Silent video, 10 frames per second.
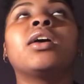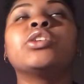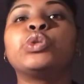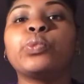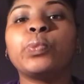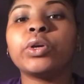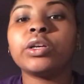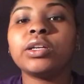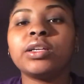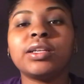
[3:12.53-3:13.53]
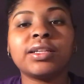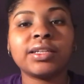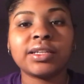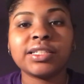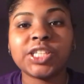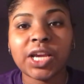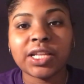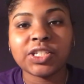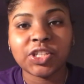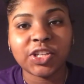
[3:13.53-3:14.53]
a super
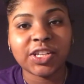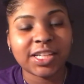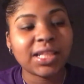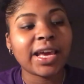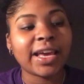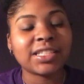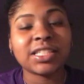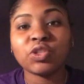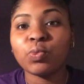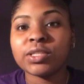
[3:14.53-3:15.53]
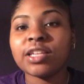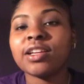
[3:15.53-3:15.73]
challenging class, a super